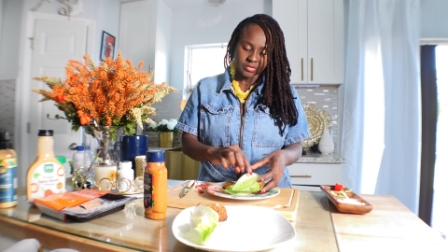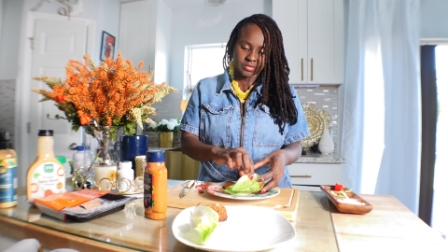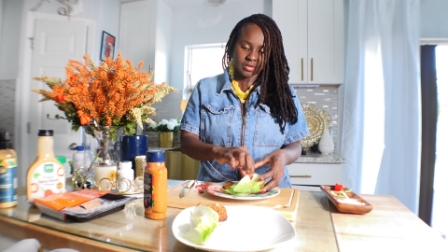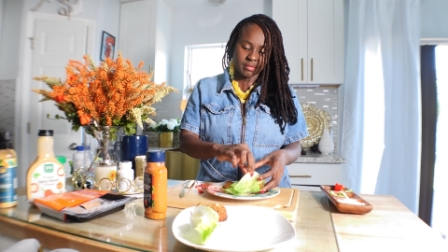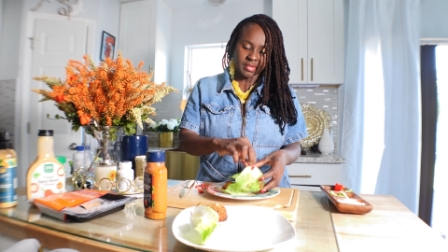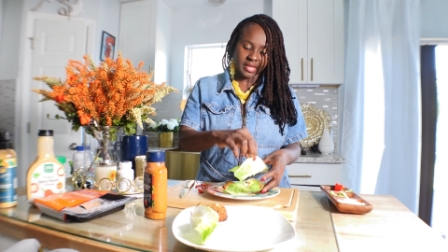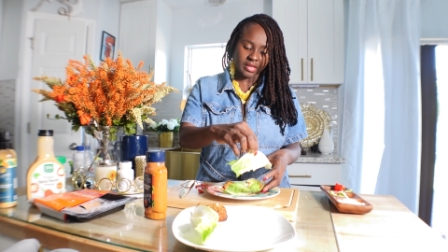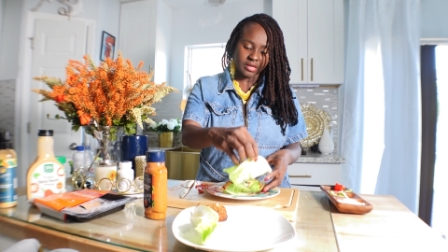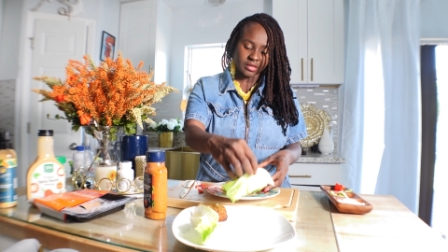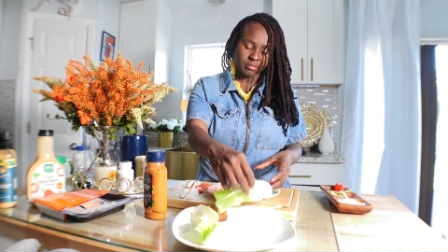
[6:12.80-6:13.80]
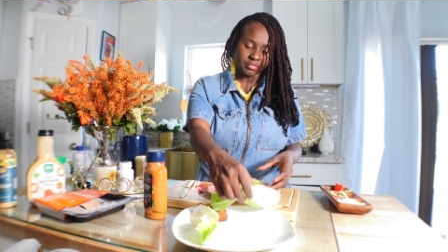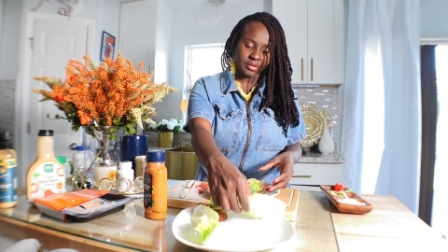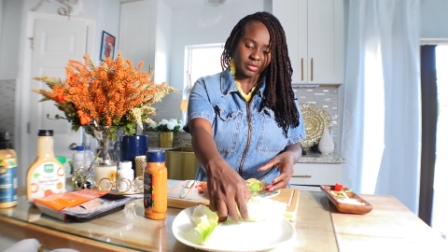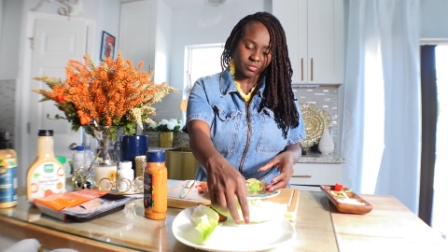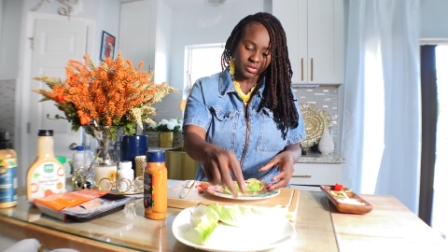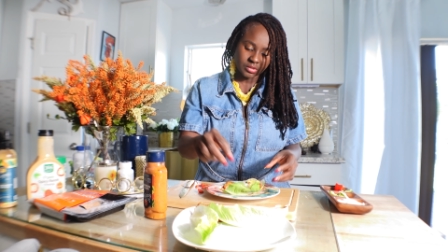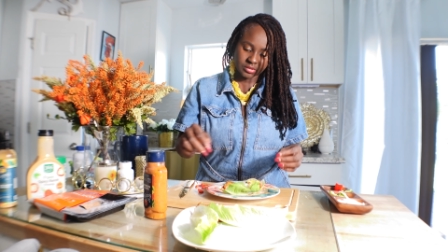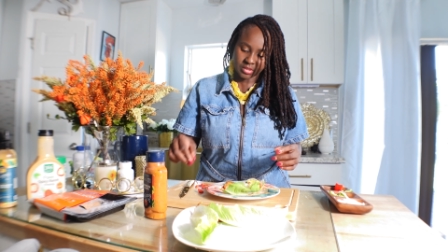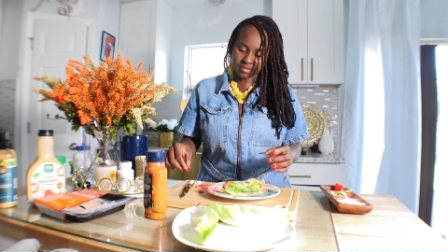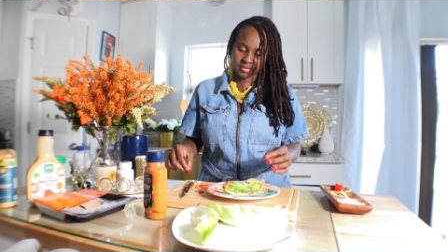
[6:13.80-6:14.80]
So I might end up putting one
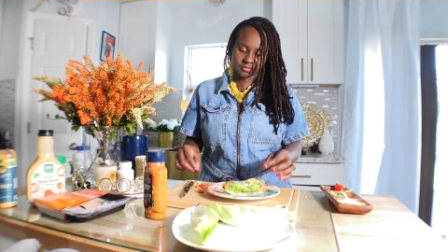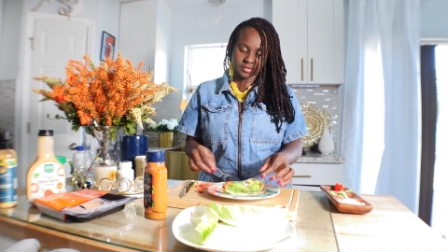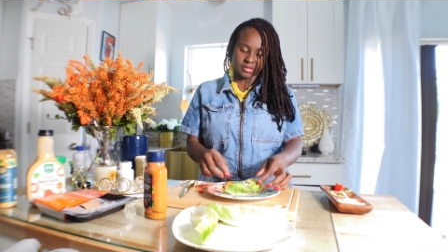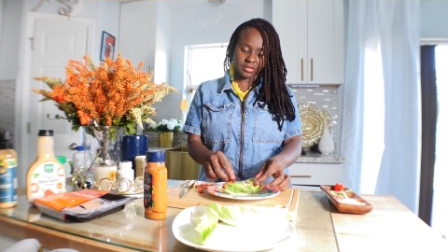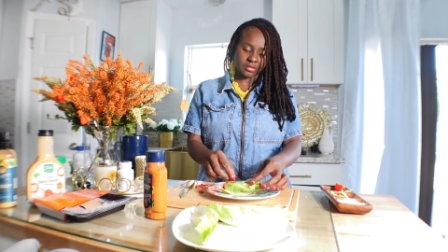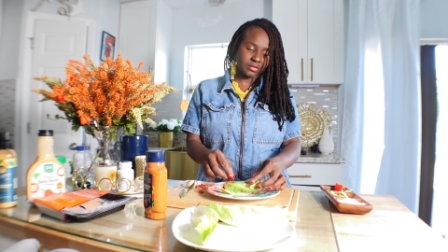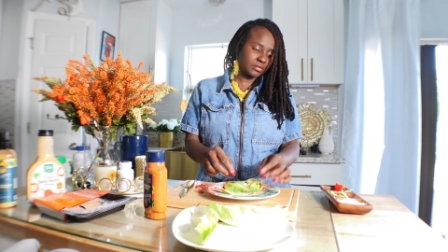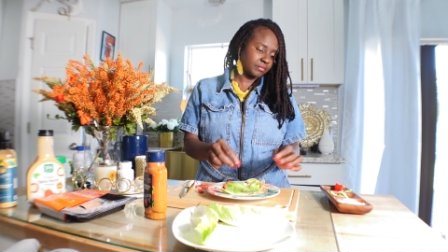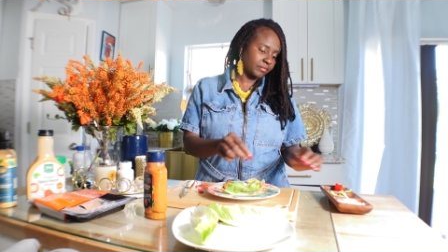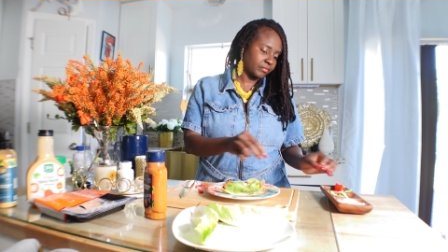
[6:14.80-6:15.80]
on top of the other.